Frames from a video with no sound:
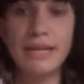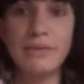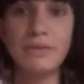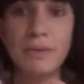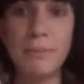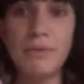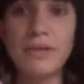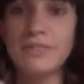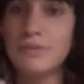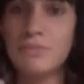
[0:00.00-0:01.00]
with my
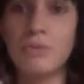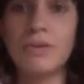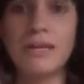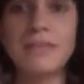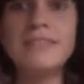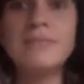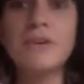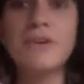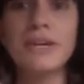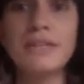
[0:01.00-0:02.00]
present moment
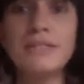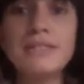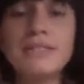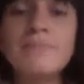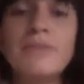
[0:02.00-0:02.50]
experience.